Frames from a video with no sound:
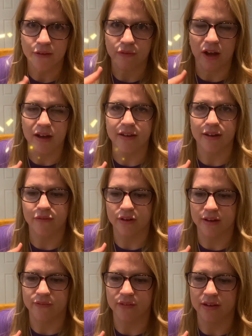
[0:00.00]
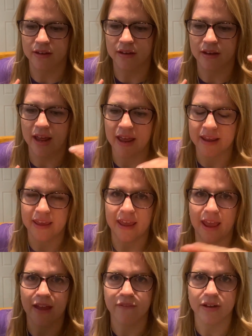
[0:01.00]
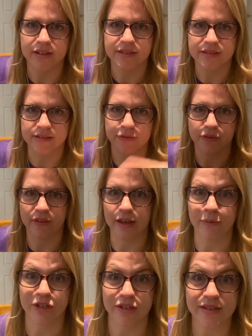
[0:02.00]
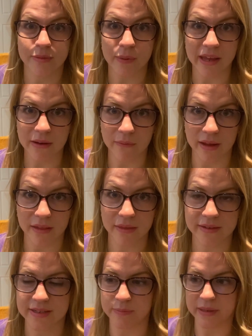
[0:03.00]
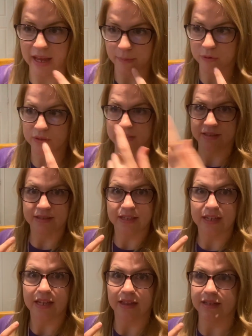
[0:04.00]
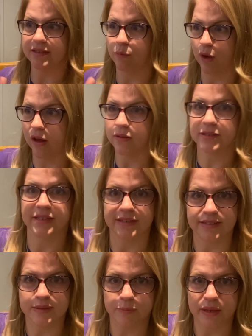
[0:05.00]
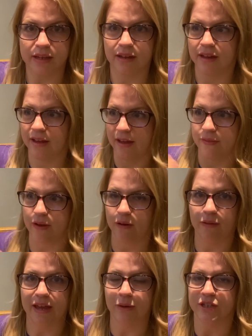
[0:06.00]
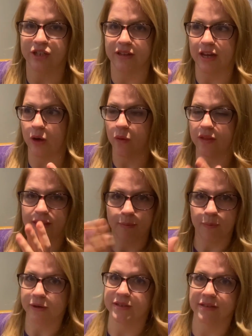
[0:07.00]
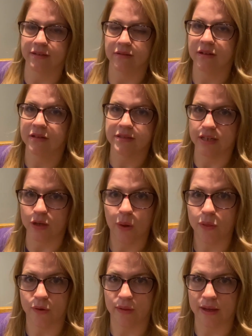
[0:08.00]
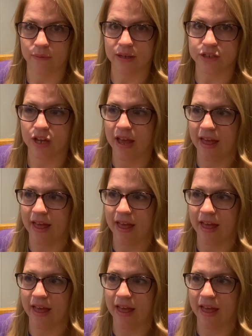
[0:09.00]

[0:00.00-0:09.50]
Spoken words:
If God never even gave us the different languages to begin with, to be able to see that someone else can speak their language and they know that that person didn't know their language.